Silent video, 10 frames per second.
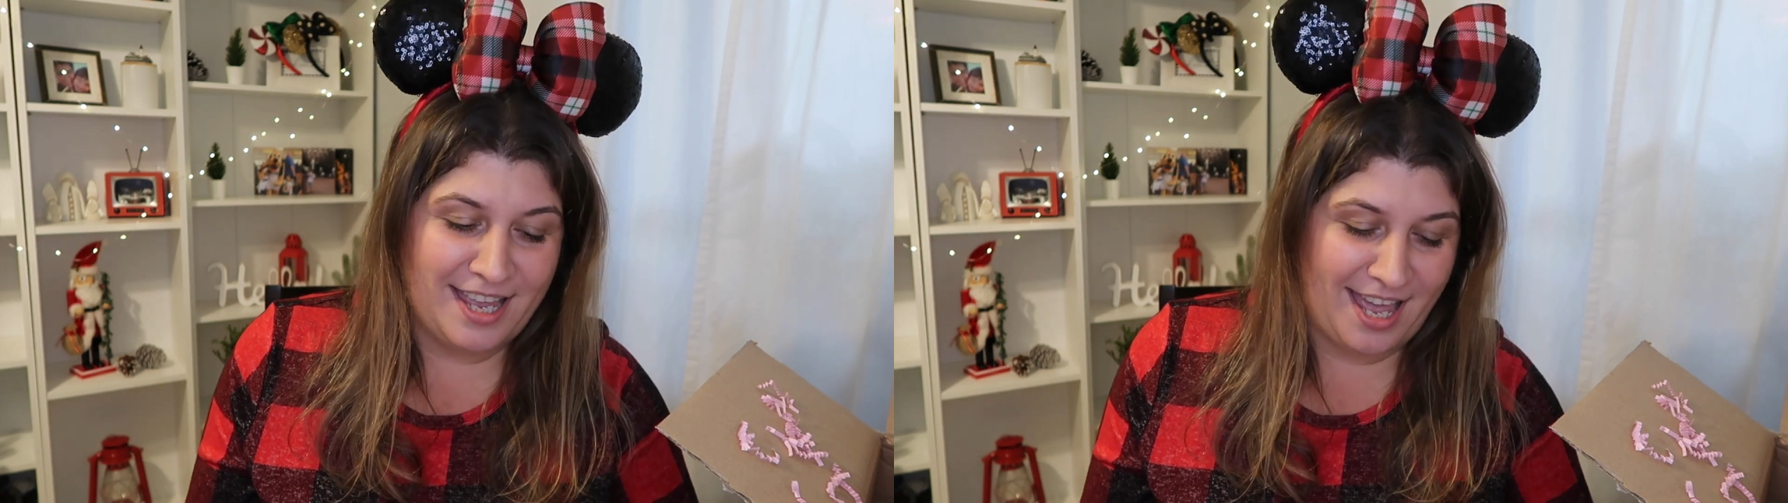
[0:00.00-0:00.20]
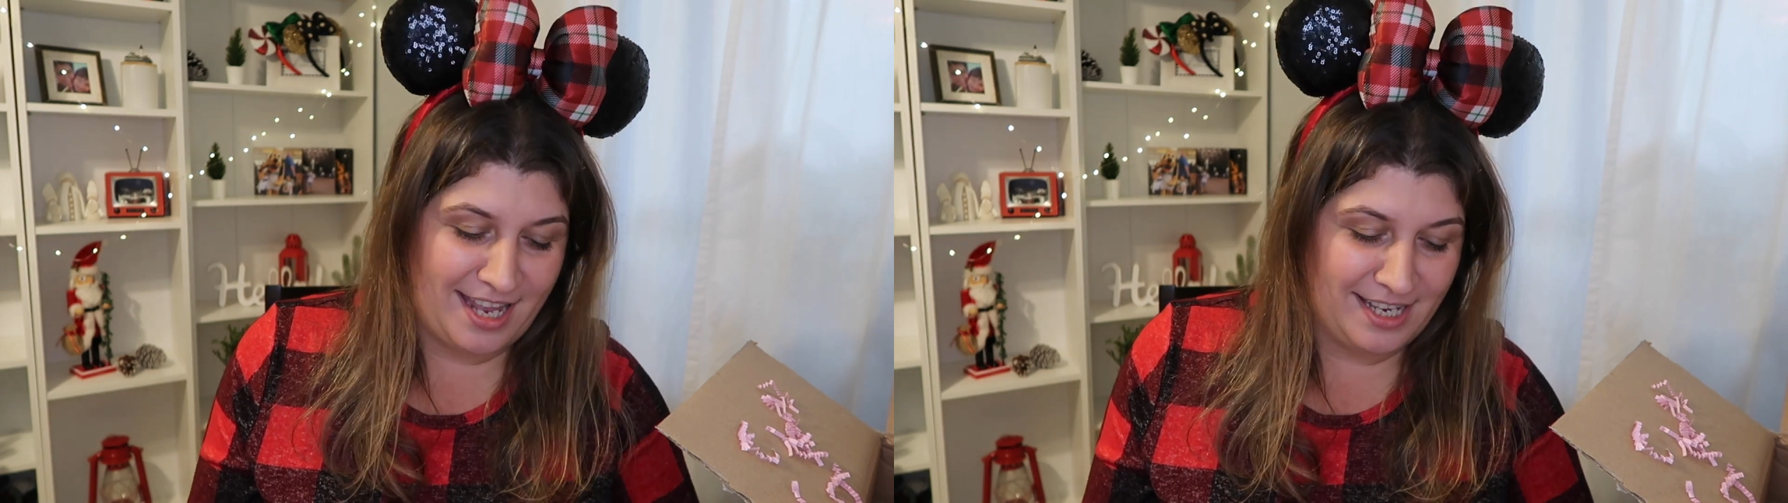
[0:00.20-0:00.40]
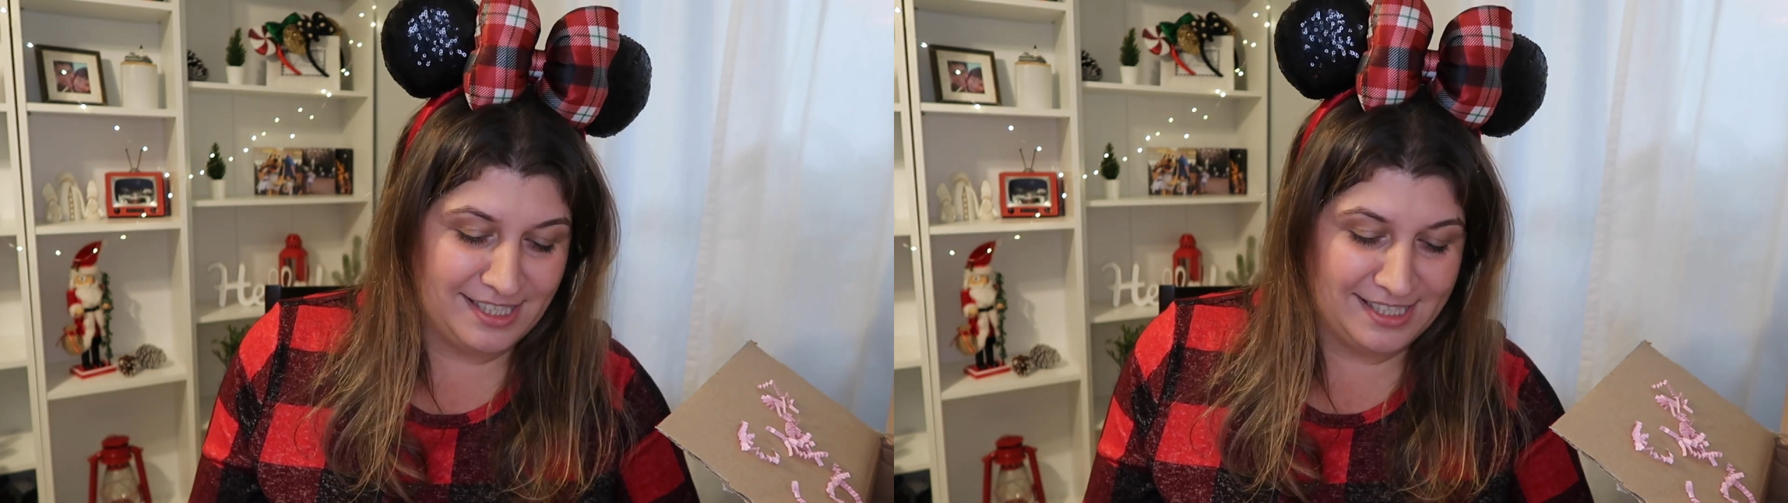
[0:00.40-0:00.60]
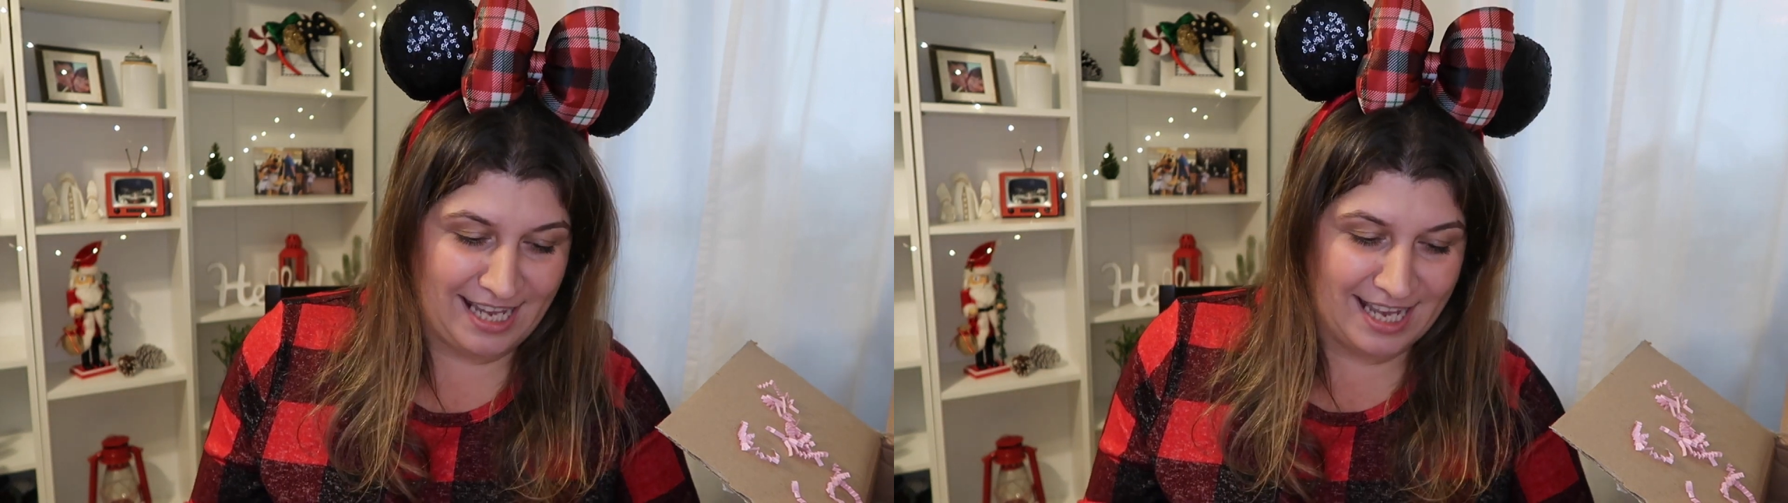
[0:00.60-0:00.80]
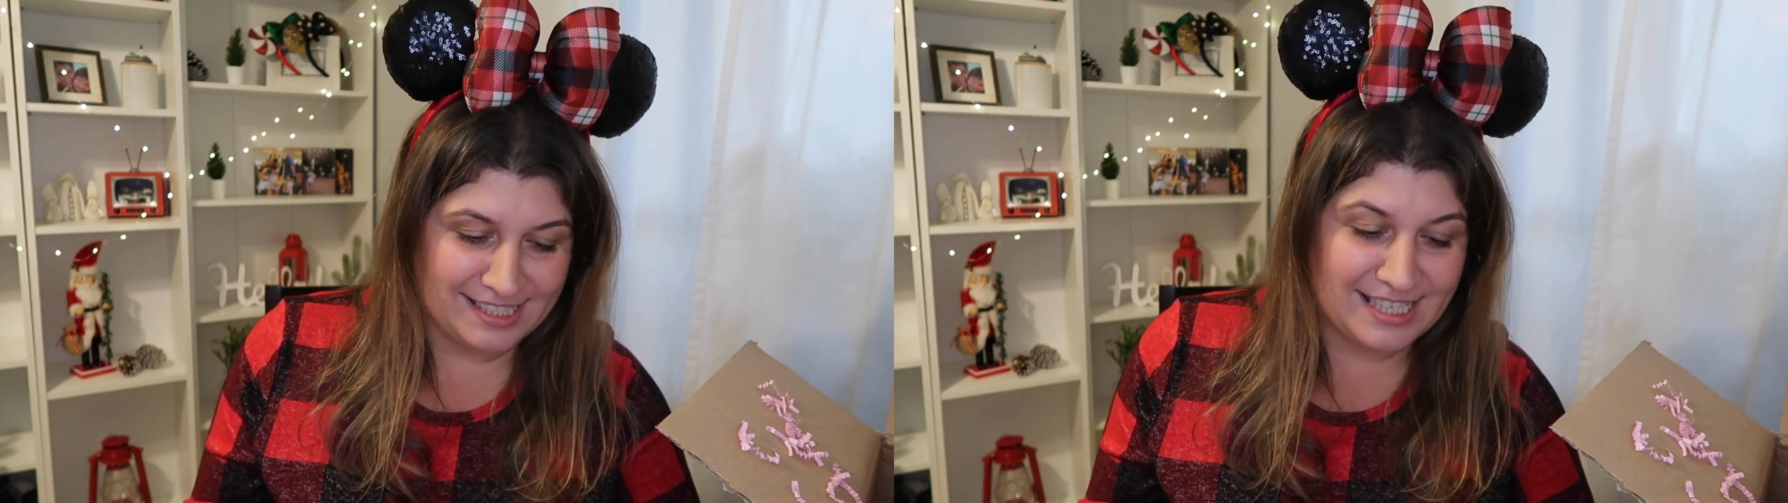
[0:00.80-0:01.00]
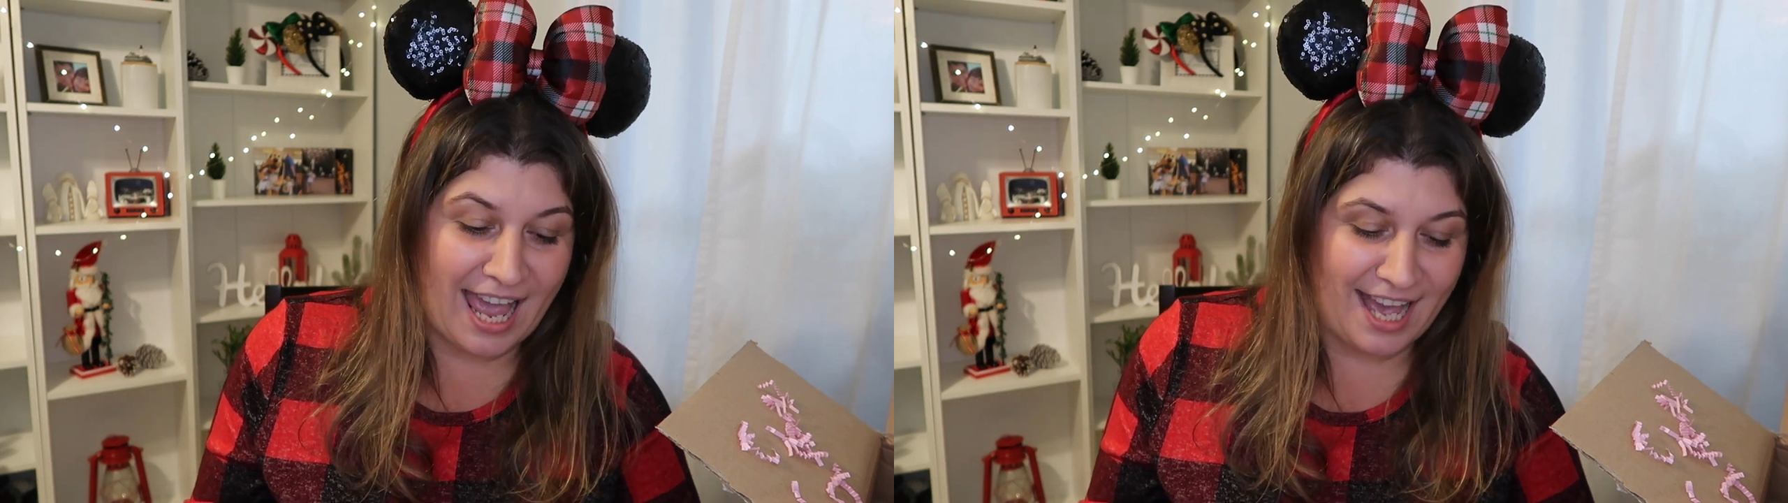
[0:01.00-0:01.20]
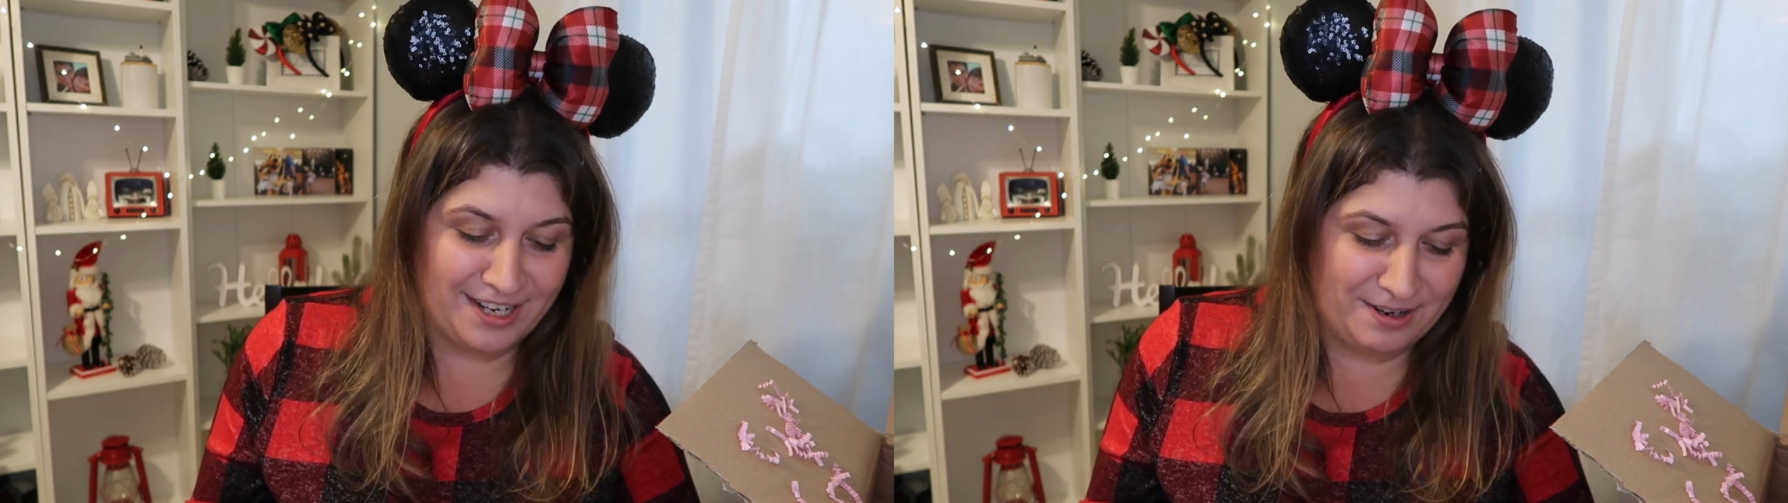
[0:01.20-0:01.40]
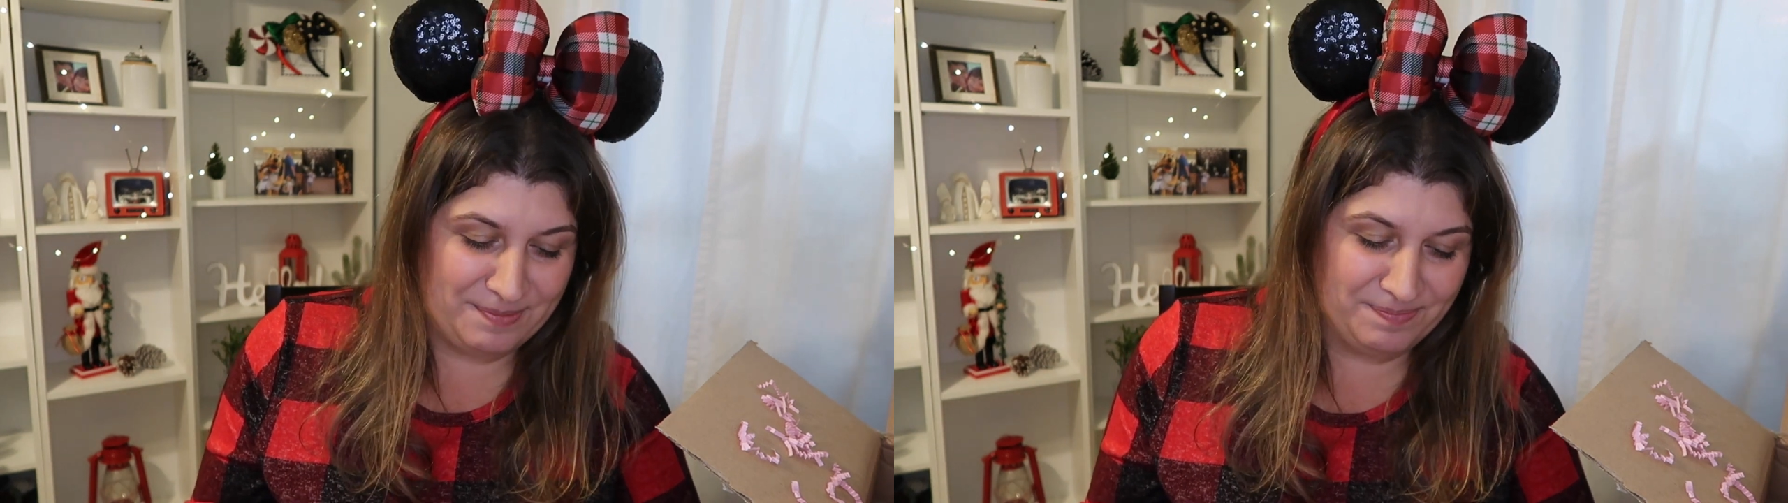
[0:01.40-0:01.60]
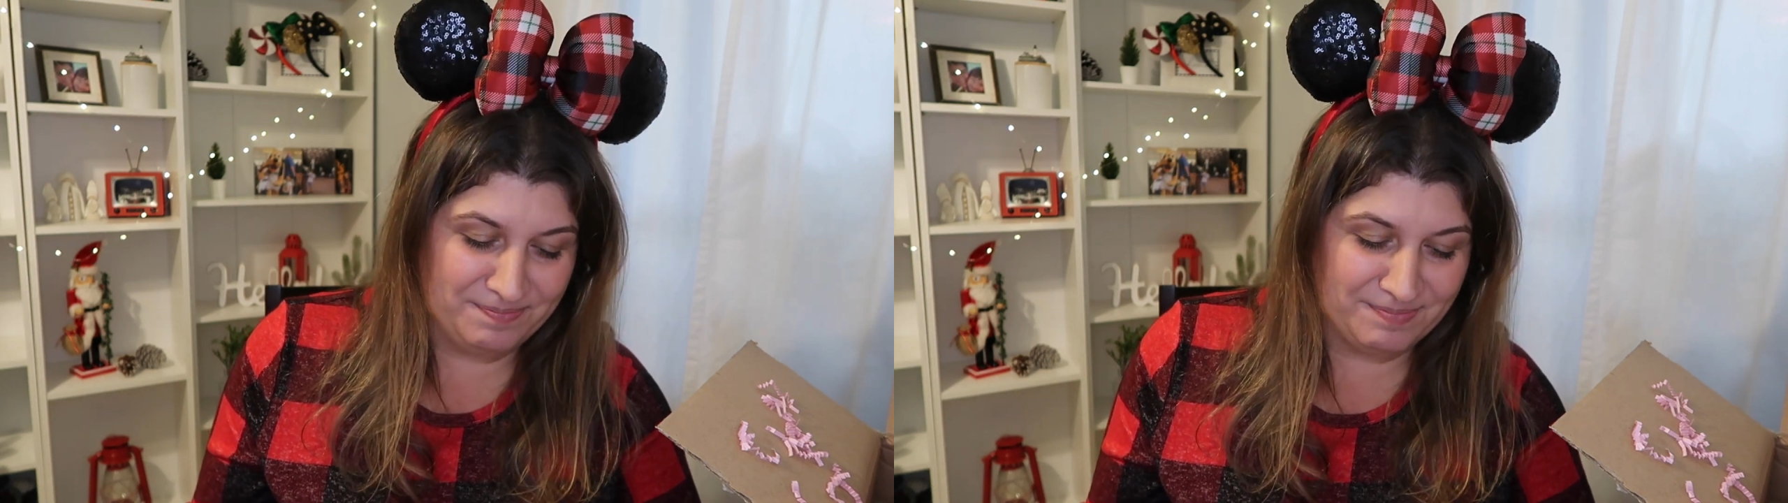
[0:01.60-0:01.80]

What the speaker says: and it says, Anna,